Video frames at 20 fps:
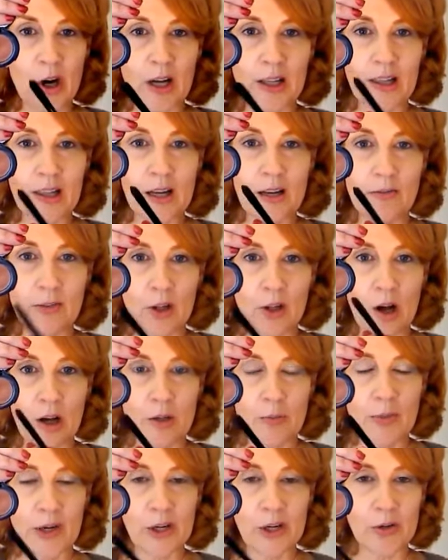I love
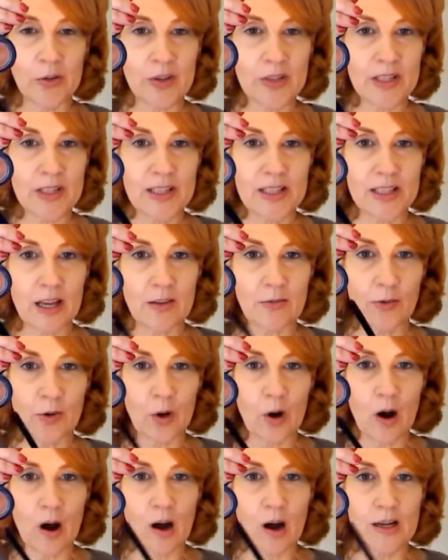Lock Bearer. This is safe
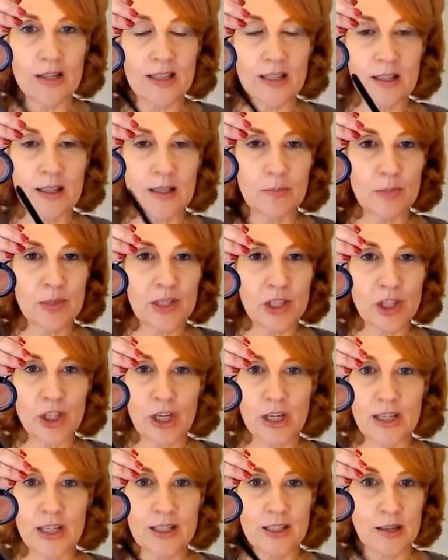for eyes, lips,
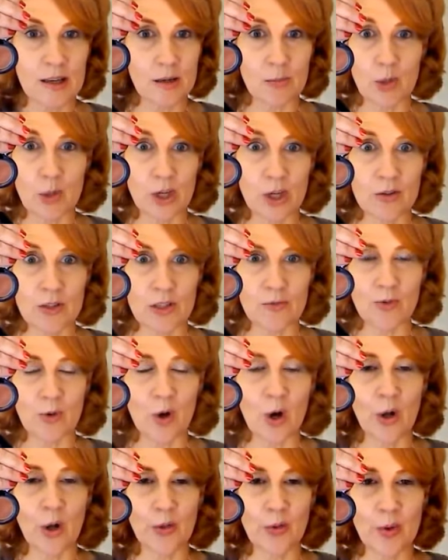cheeks, and I'm going to use it
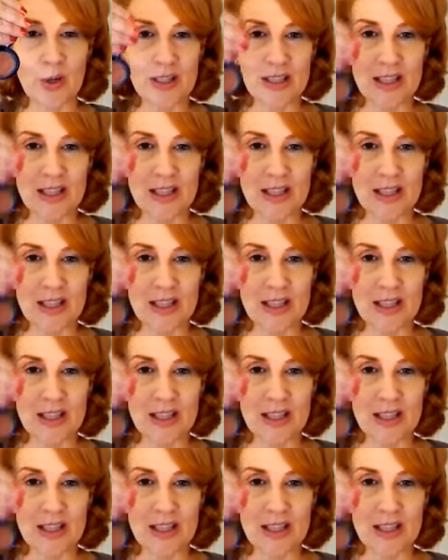for all three